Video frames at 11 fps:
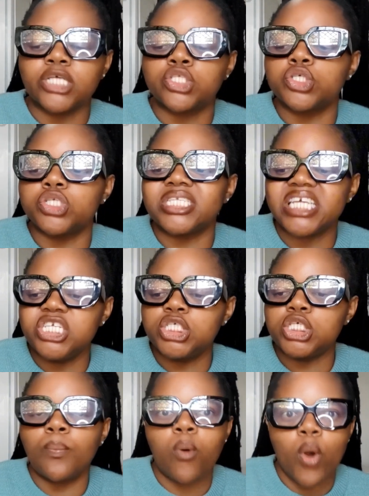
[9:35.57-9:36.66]

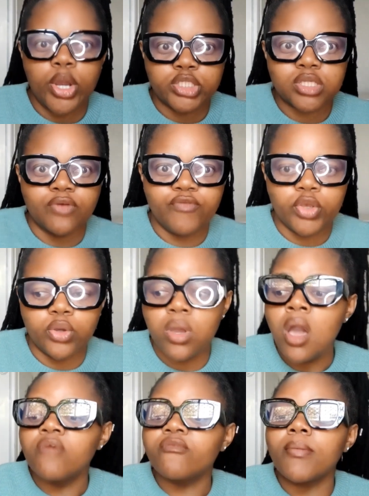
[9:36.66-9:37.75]
strategic point of view,
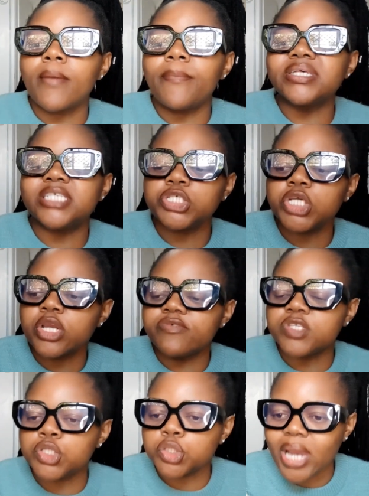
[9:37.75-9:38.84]
from a position
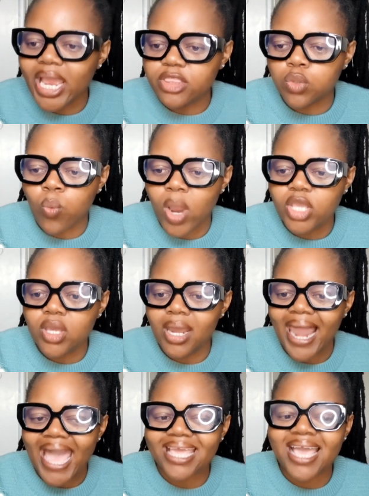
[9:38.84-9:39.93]
of strength, where
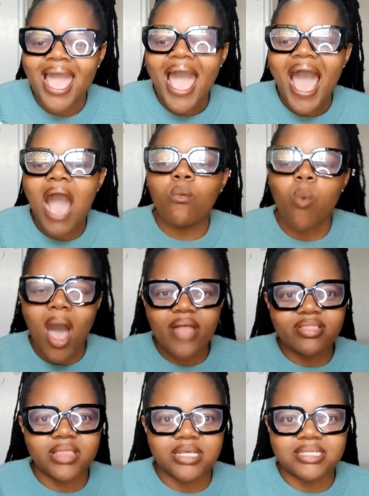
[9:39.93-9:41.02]
you're like, I
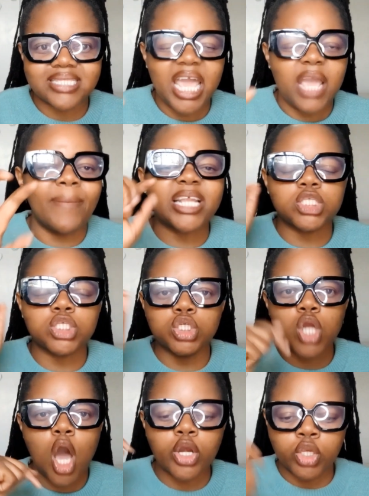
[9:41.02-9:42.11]
want this thing, but
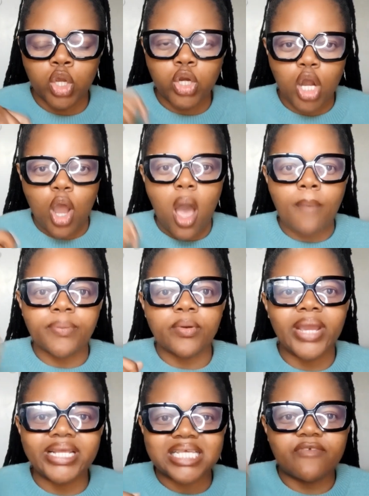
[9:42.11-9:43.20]
you're not
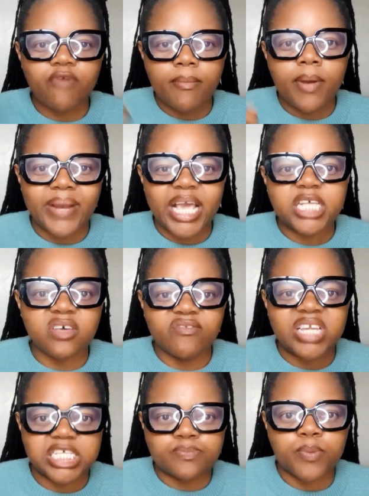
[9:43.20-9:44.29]
operating from a place
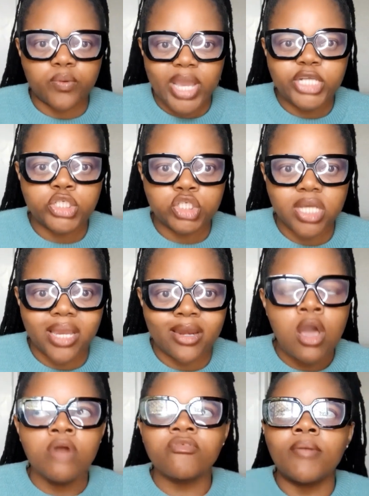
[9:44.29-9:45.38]
of desperation,
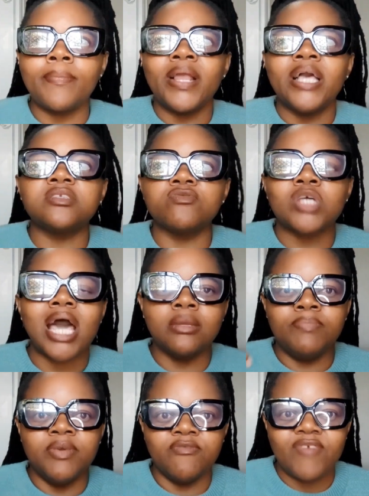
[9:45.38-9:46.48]
from a place of trying
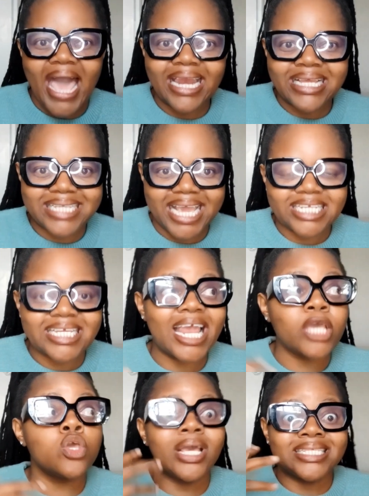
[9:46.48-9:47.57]
to be validated.
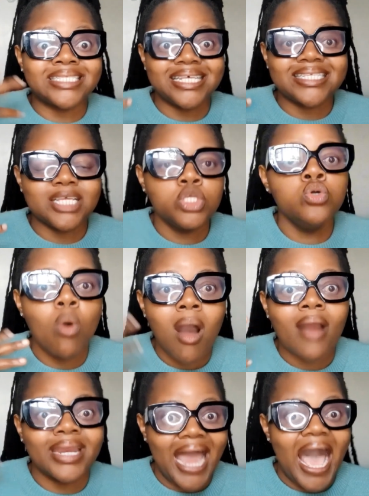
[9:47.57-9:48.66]
Like, you exist, you
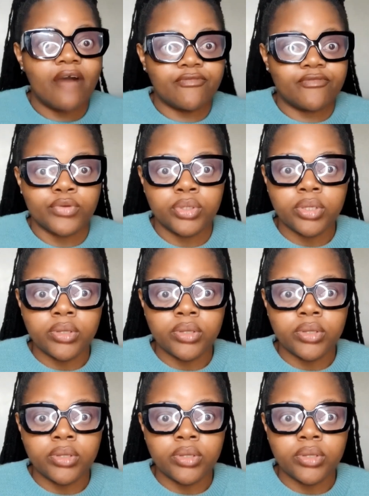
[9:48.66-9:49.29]
are enough.